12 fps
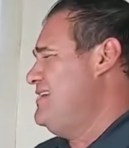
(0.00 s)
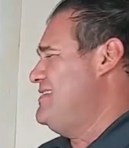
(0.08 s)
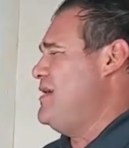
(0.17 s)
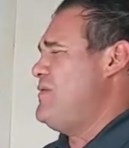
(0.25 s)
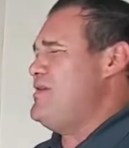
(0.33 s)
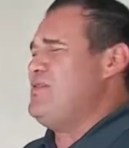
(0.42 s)

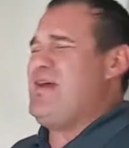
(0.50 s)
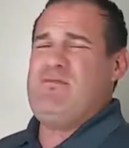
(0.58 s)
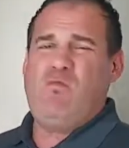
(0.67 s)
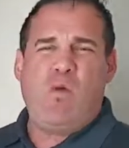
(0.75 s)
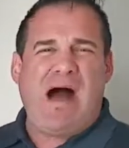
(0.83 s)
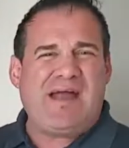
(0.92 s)
That way you don't have
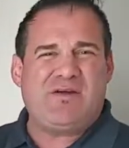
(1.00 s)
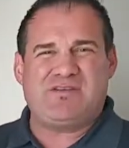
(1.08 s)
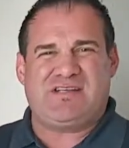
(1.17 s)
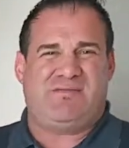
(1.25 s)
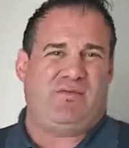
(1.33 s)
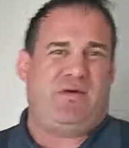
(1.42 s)
wires
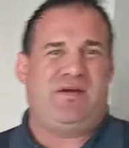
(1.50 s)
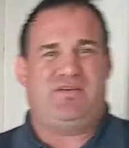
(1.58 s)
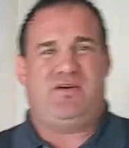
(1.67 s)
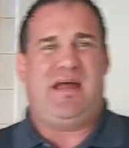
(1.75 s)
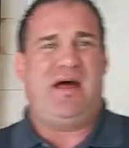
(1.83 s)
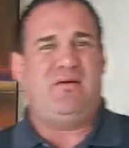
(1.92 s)
everywhere in your
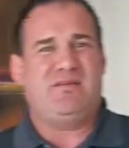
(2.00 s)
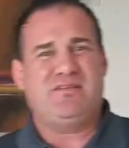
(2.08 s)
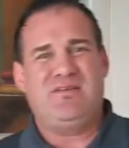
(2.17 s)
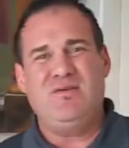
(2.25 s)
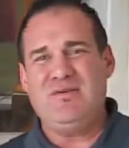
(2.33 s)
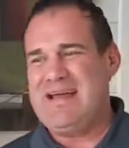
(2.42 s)
house.
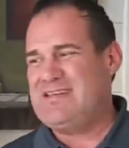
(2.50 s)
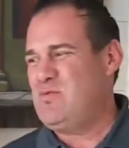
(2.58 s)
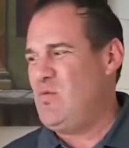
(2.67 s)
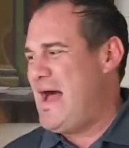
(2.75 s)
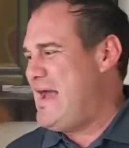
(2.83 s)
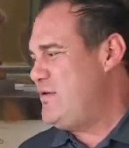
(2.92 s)
Who likes
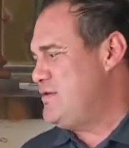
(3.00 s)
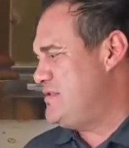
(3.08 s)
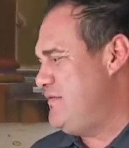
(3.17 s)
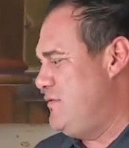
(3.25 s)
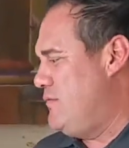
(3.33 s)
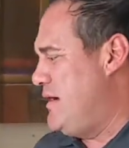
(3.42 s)
wires
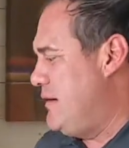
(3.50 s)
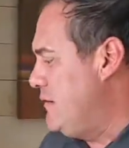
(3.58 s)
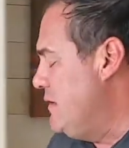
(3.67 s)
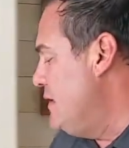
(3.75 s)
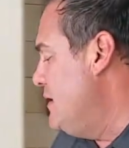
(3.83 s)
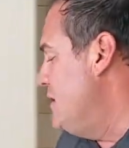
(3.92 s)
everywhere?
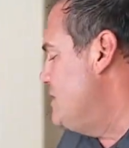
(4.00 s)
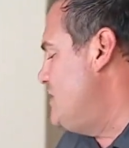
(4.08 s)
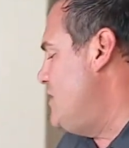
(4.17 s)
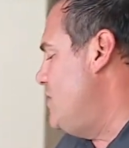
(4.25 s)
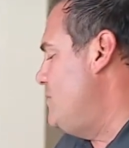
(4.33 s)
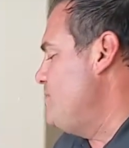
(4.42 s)

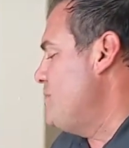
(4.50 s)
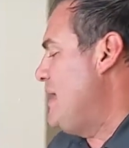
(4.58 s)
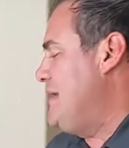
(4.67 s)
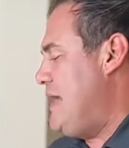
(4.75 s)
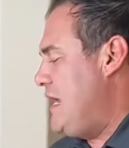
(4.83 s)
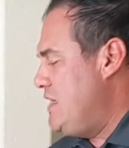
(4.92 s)
So
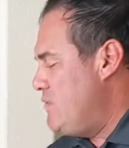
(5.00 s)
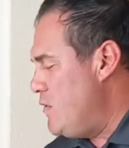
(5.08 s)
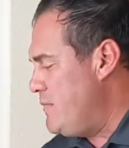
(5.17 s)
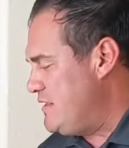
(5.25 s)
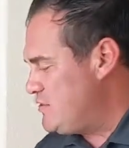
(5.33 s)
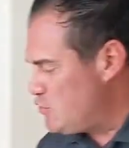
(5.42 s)
now you won't
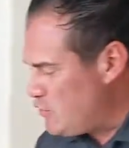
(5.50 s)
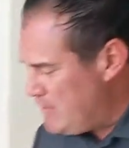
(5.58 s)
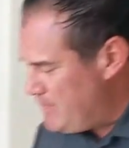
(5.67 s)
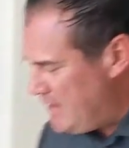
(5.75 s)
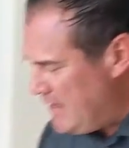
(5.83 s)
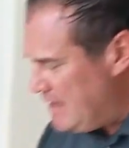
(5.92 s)
be
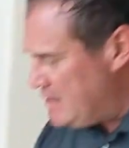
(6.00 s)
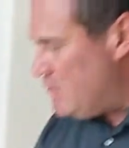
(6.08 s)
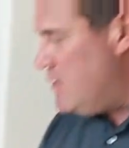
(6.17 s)
tripping